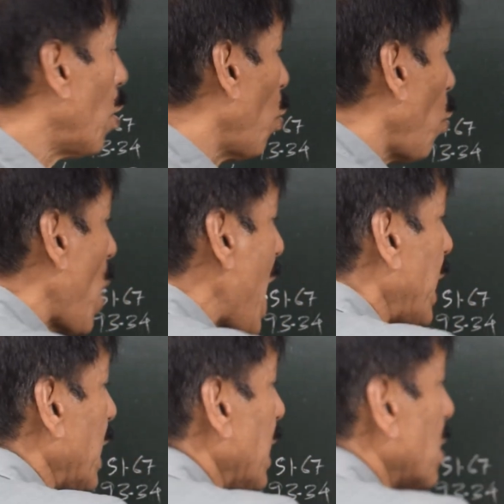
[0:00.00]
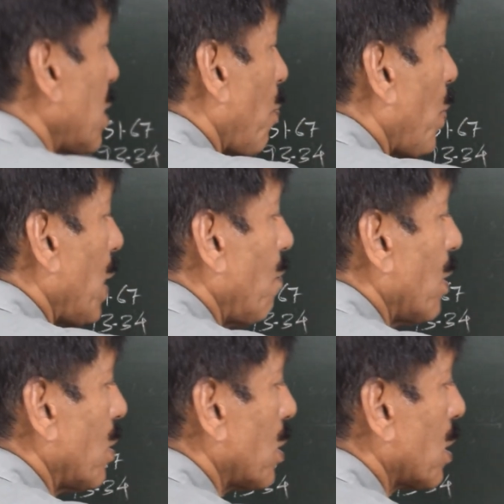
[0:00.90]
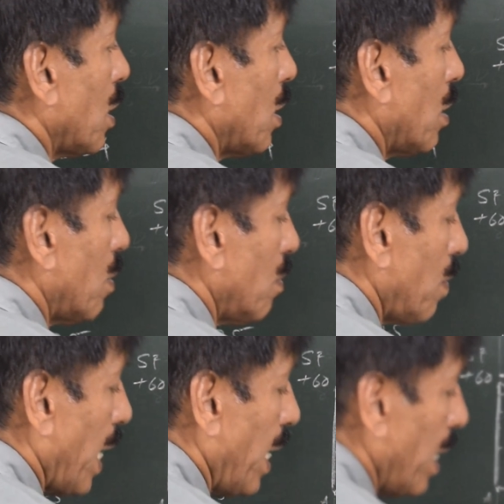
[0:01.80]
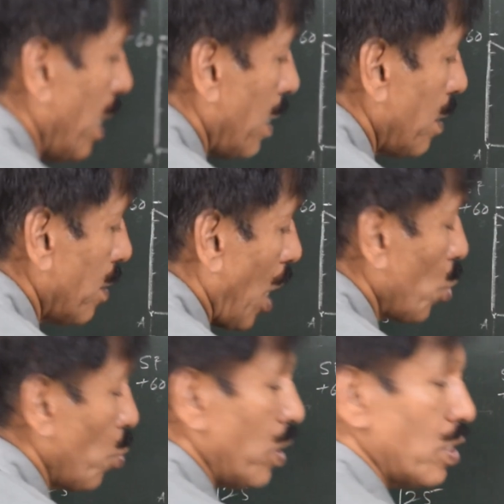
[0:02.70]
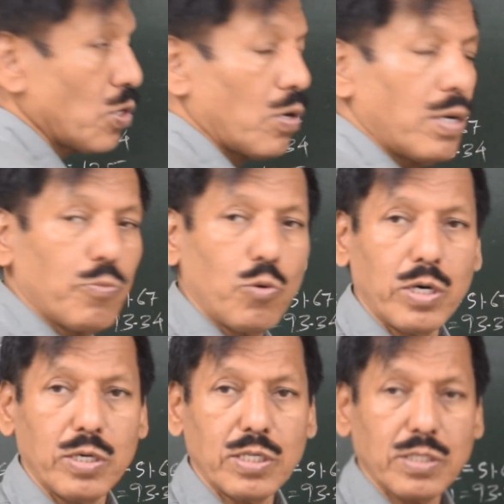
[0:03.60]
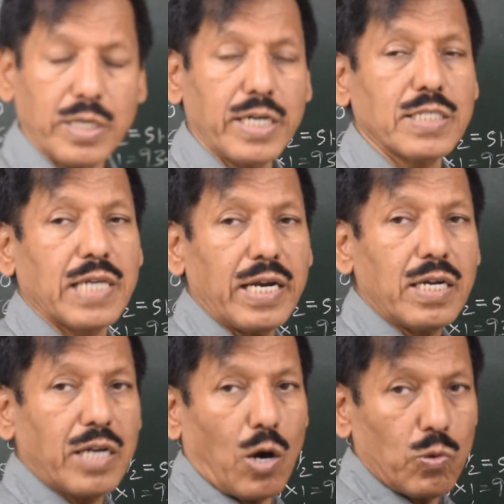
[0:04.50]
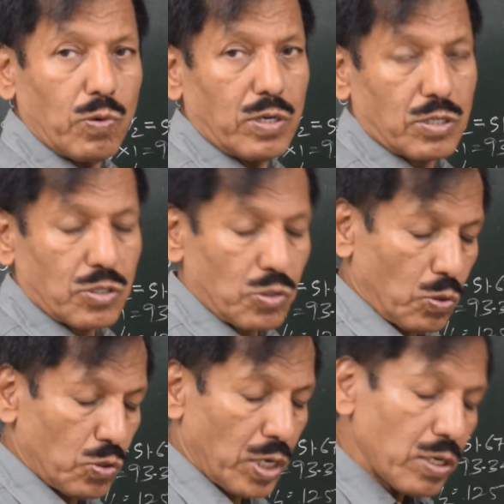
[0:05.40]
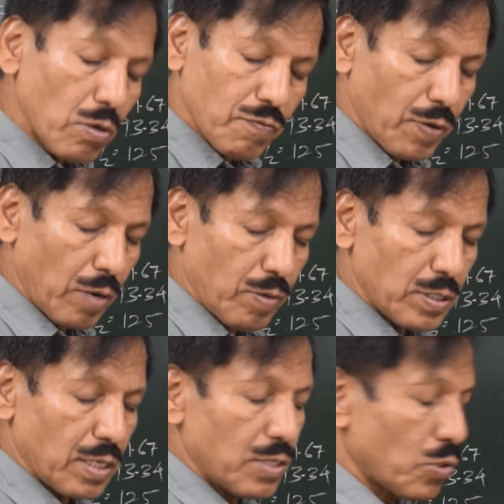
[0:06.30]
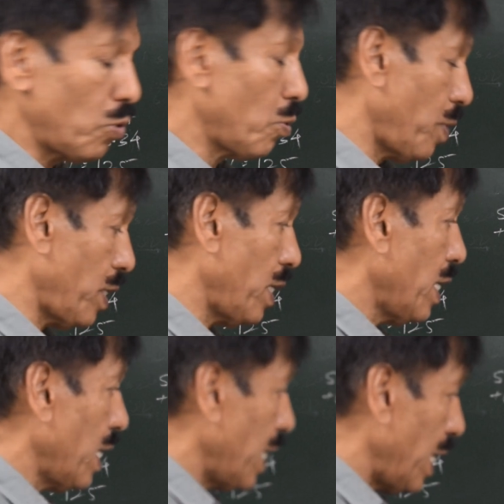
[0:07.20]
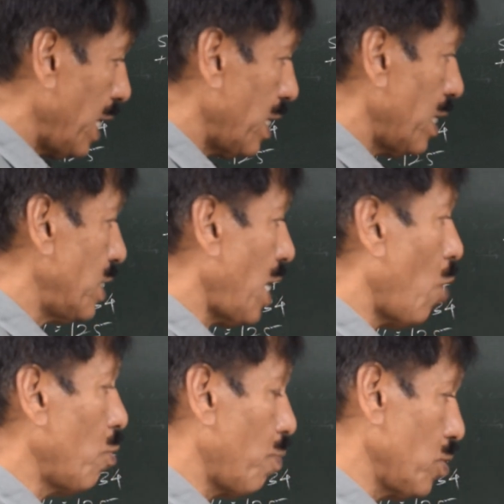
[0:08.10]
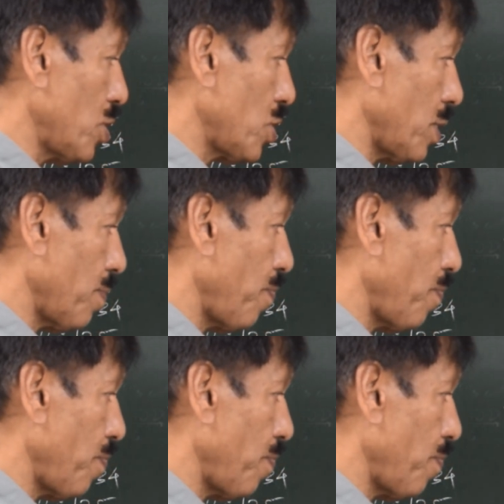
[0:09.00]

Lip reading: Where is the previous curve heading, downwards or upwards? It is heading downwards. So center of curvature going to be in a down position.